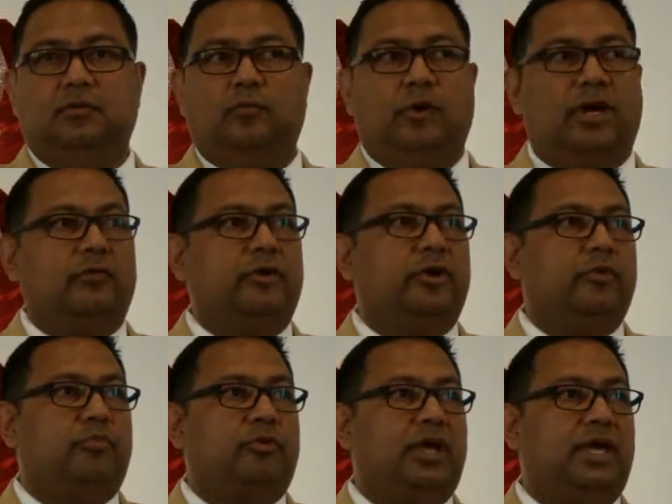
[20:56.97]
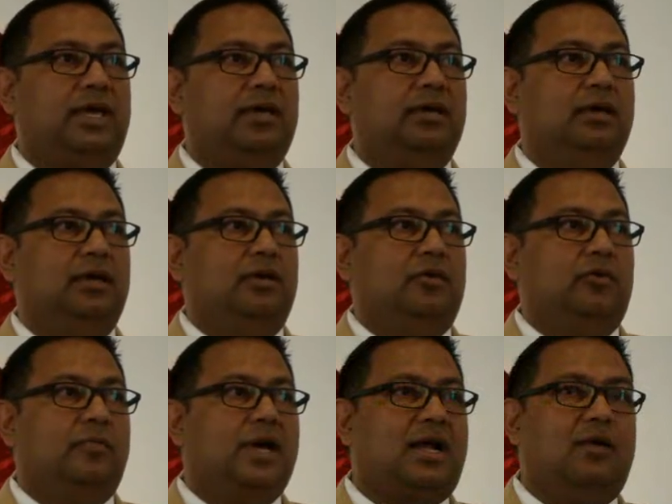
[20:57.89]
Whatever you pray,
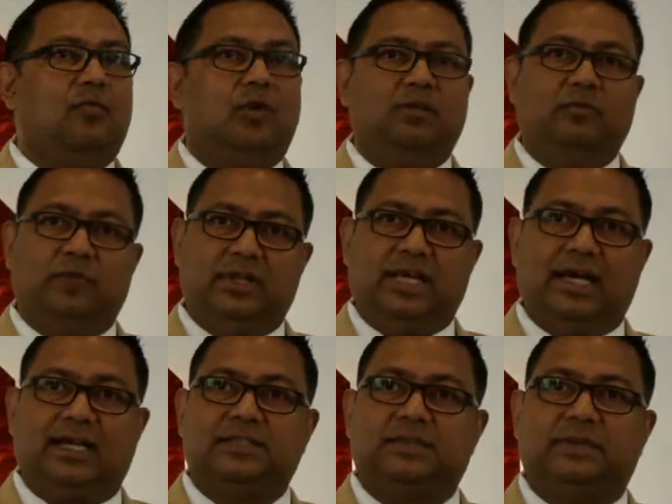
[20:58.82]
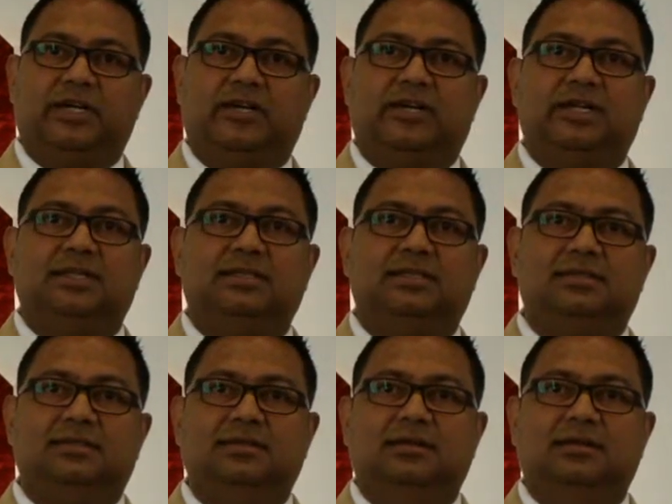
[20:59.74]
you become one with that experience.